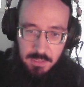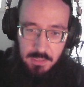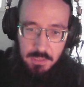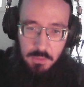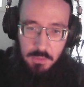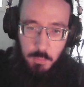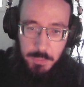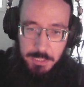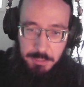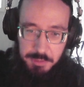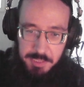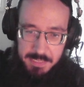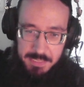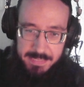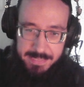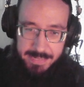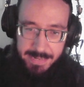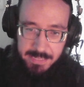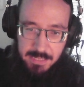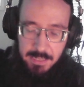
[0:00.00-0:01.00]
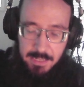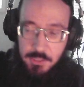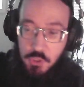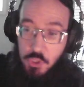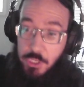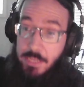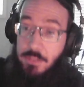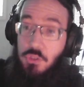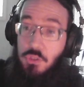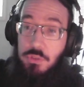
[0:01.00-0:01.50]
When you see the icon
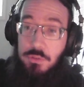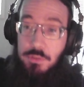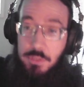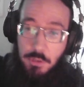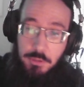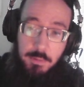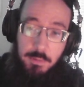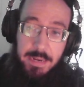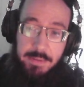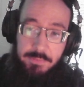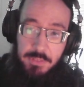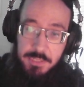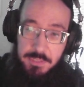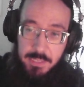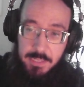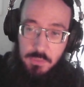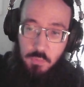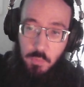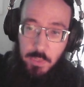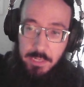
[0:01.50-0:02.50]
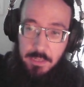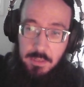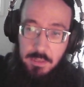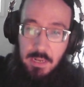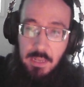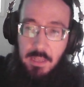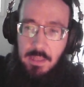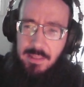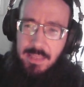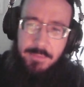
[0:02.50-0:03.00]
change, you'll know you have the Styx water.
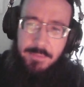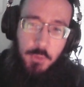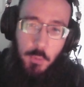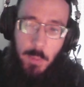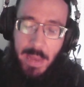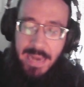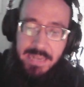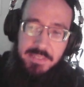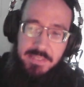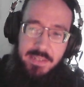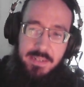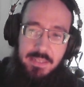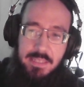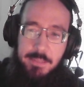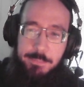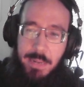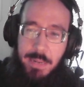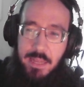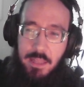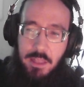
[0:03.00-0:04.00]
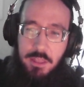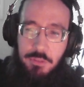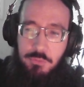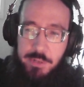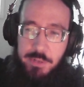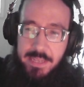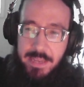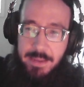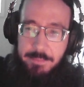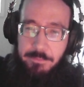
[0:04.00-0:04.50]
If you accidentally bought
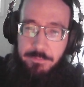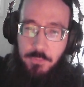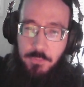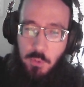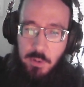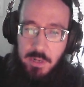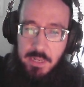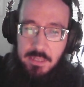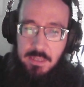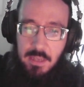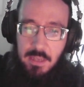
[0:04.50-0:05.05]
3 amphora,